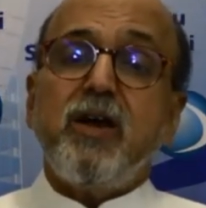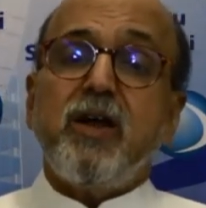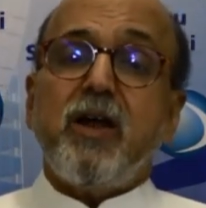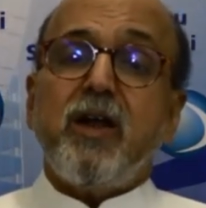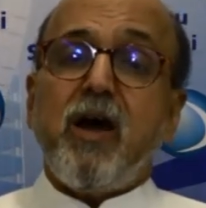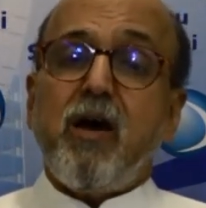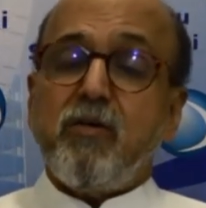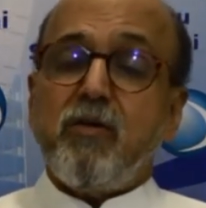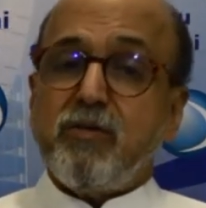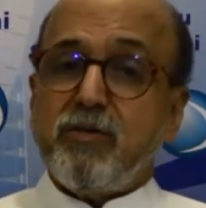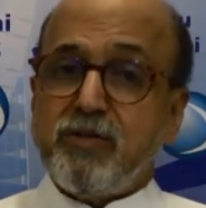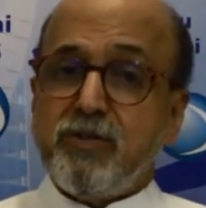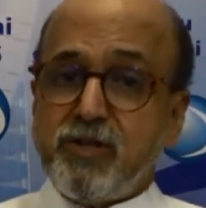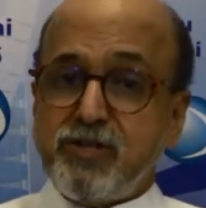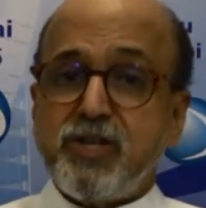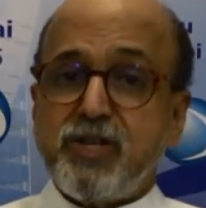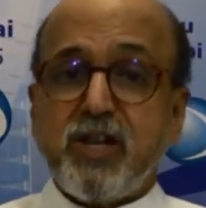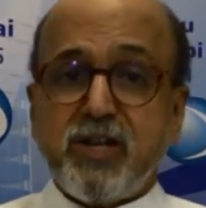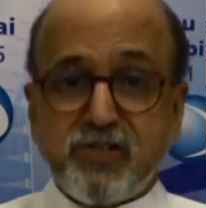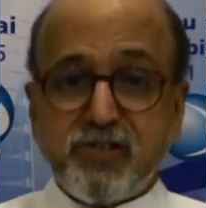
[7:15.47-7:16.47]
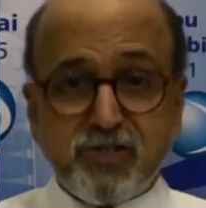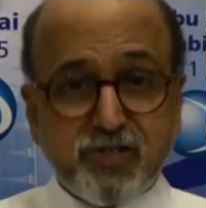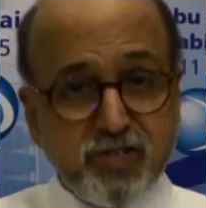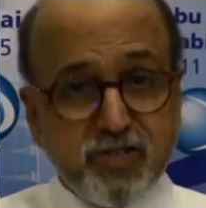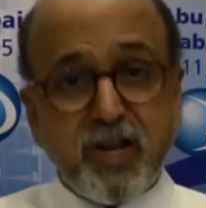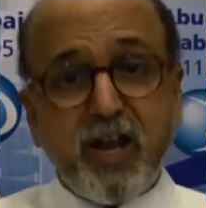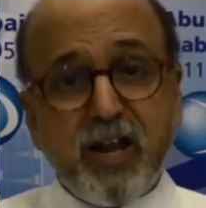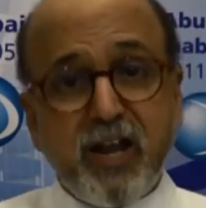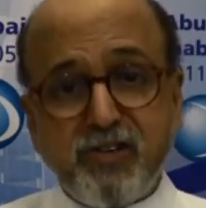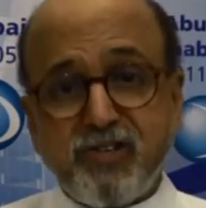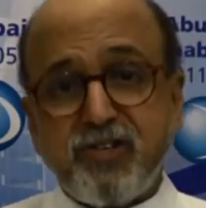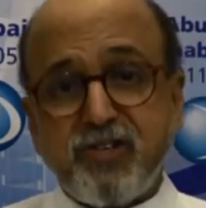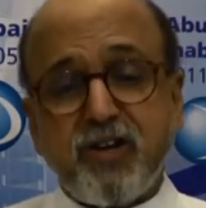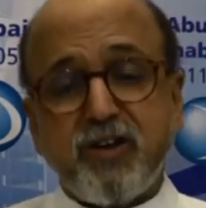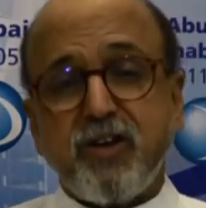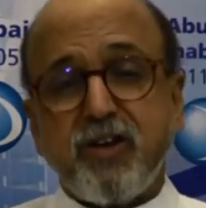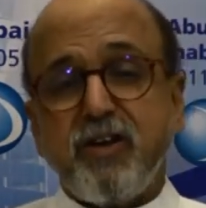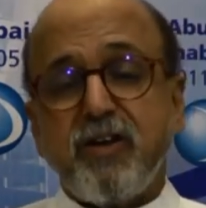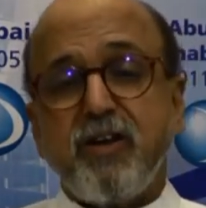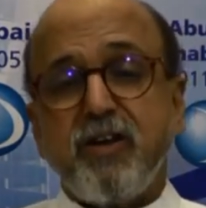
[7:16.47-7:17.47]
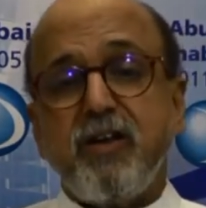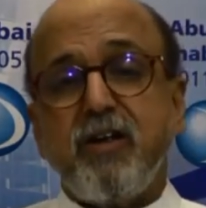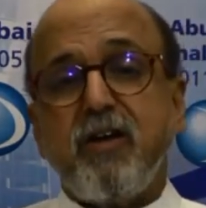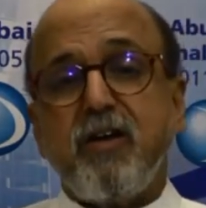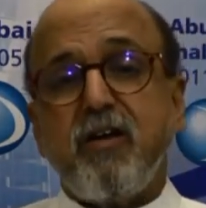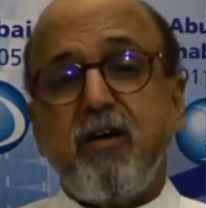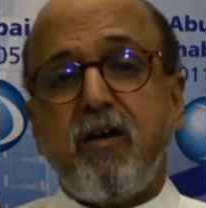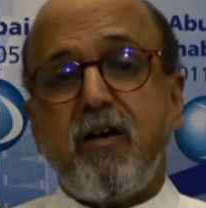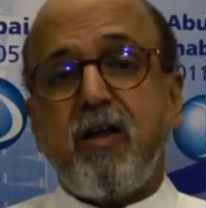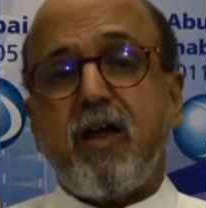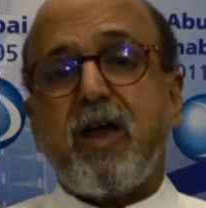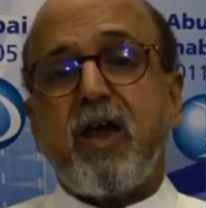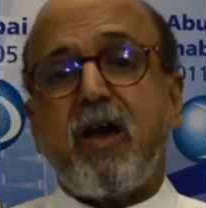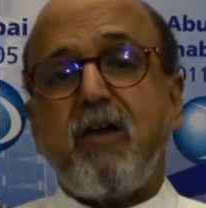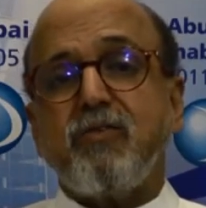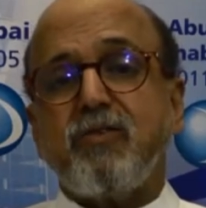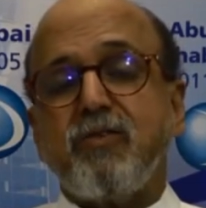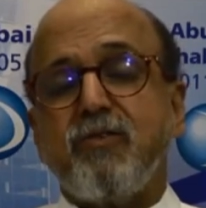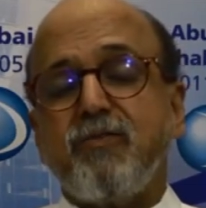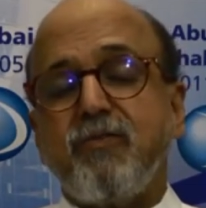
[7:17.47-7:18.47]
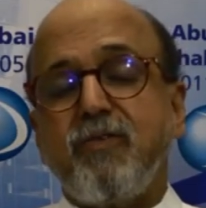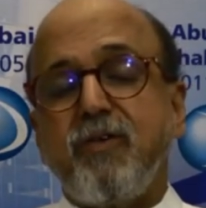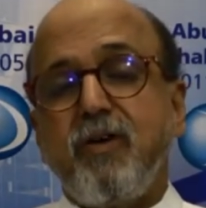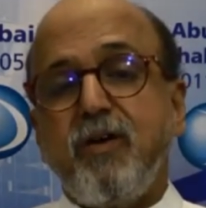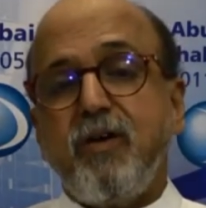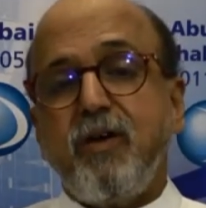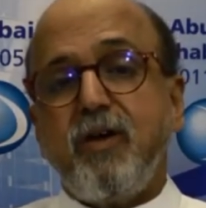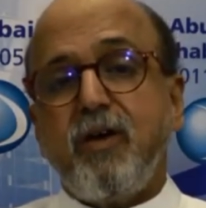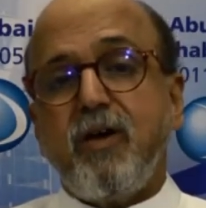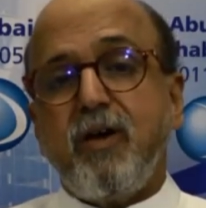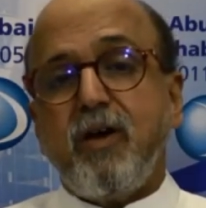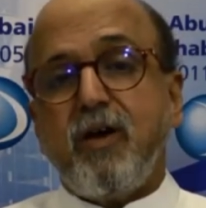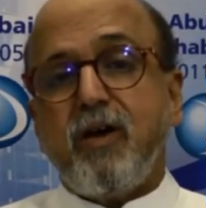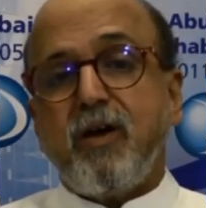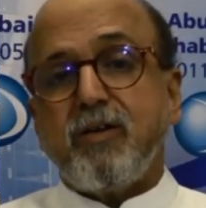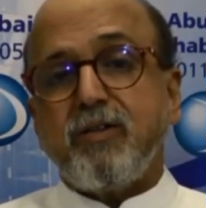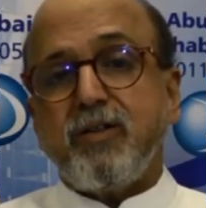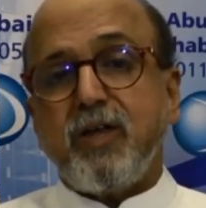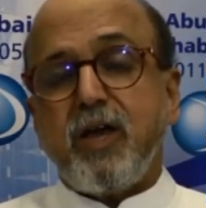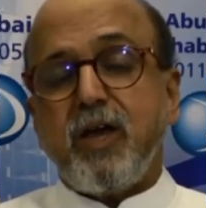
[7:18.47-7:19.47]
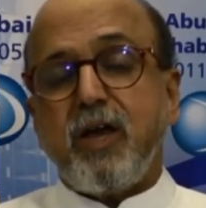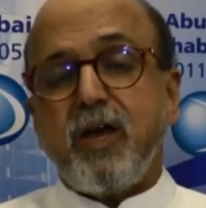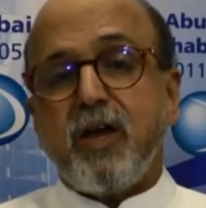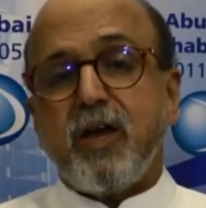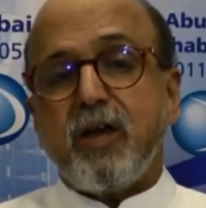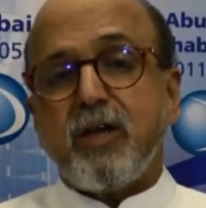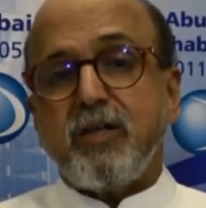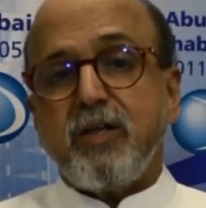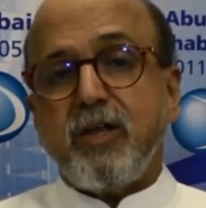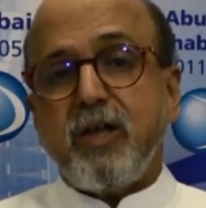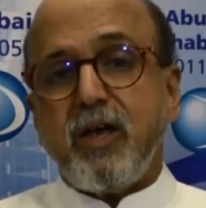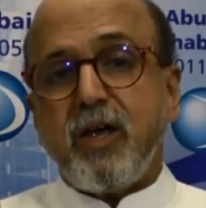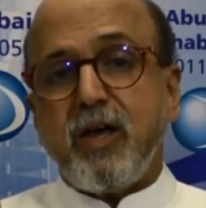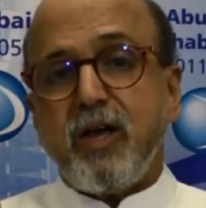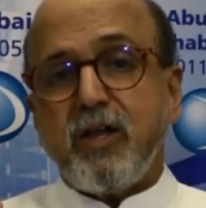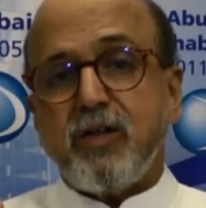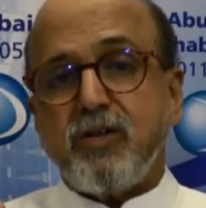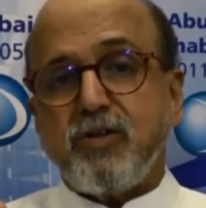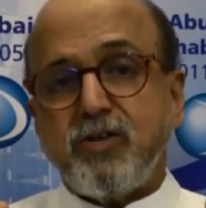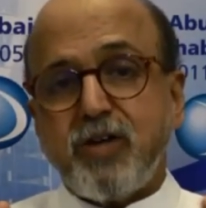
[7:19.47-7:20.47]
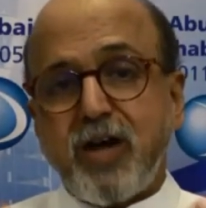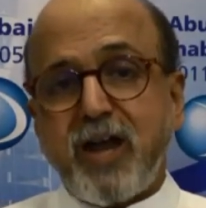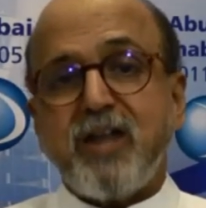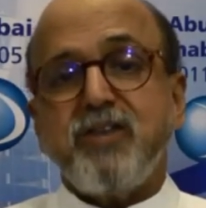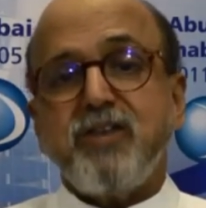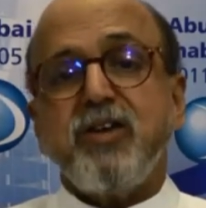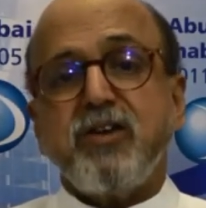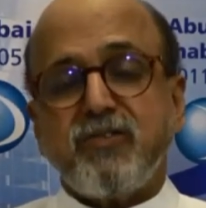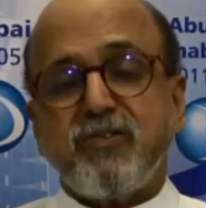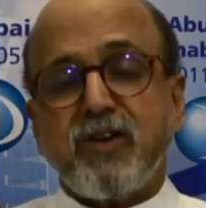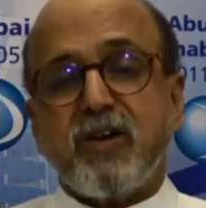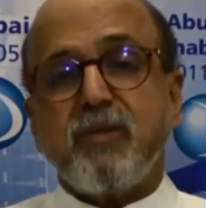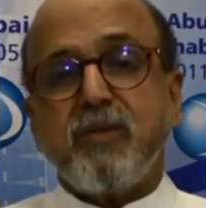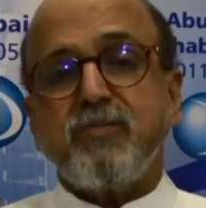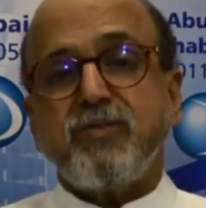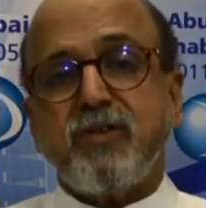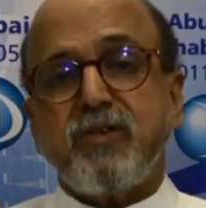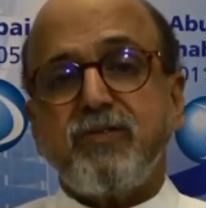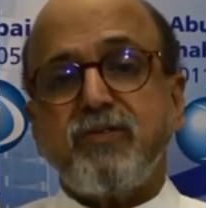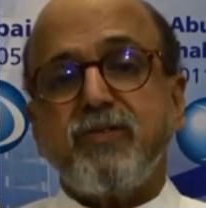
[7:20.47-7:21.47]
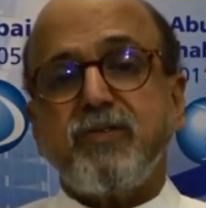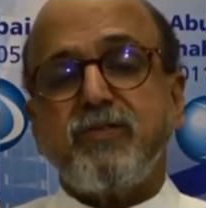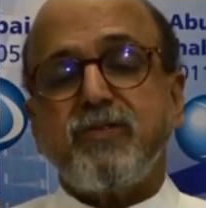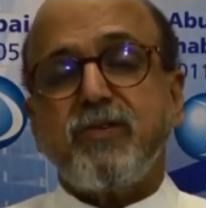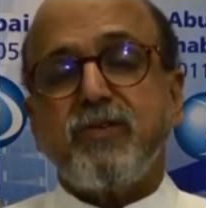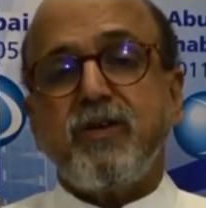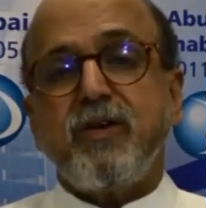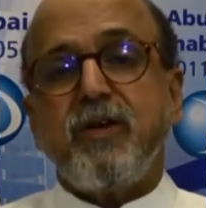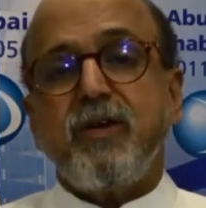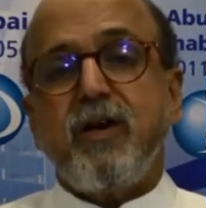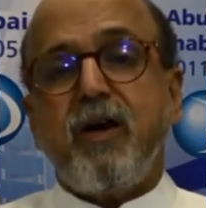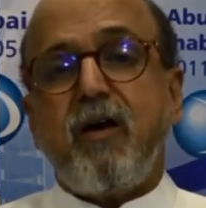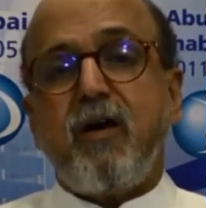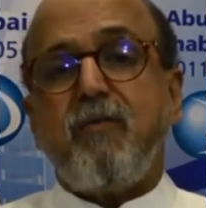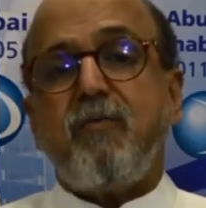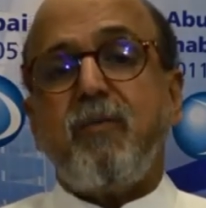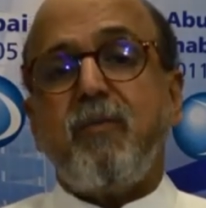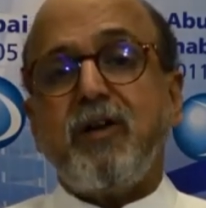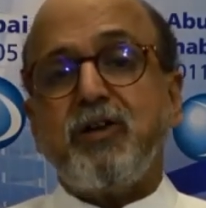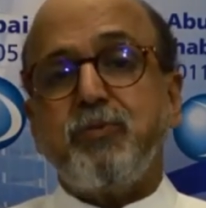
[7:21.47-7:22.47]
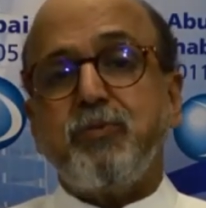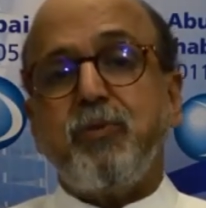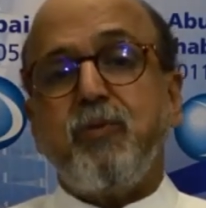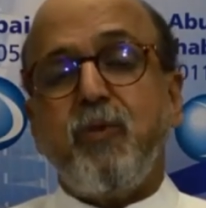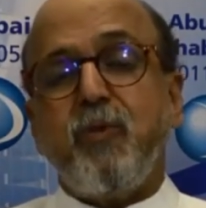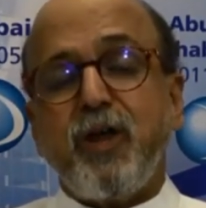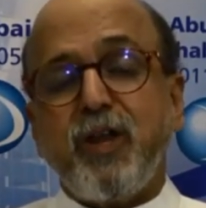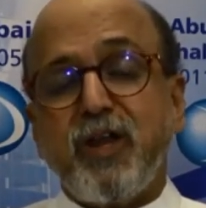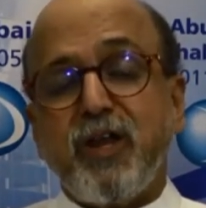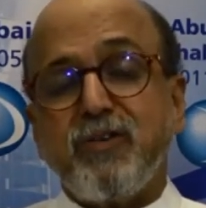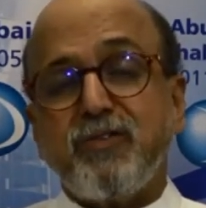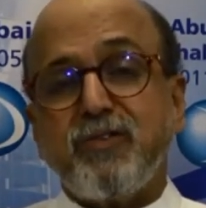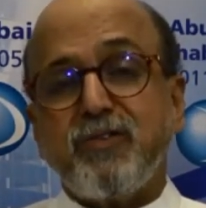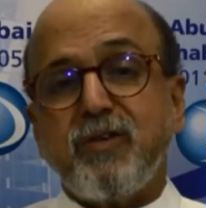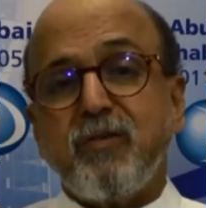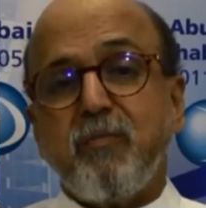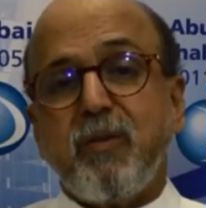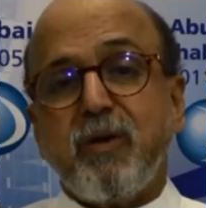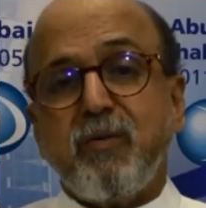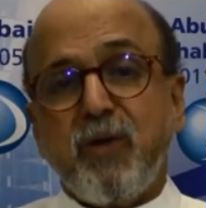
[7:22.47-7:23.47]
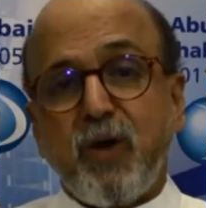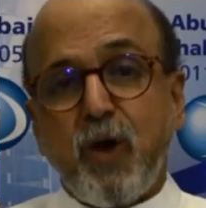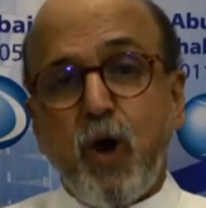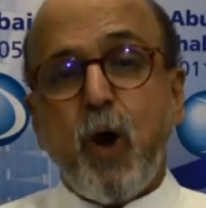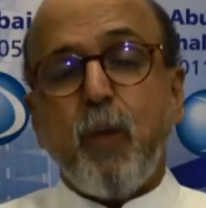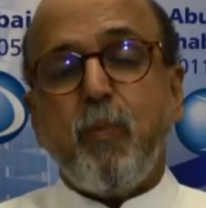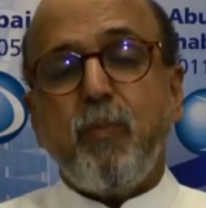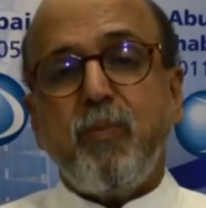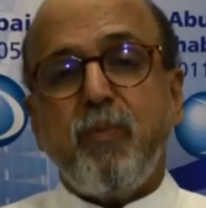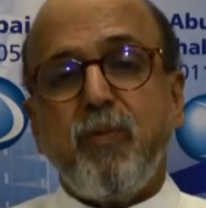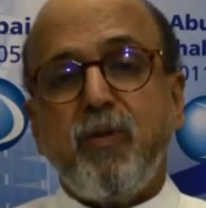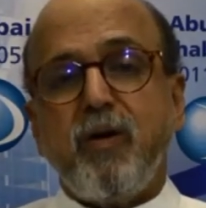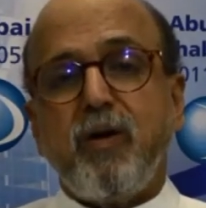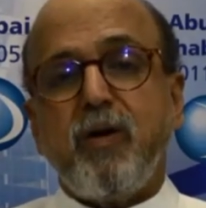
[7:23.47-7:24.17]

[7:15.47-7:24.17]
Now, this year is still uncertain on account of the challenging circumstances of multiple variants, but we hope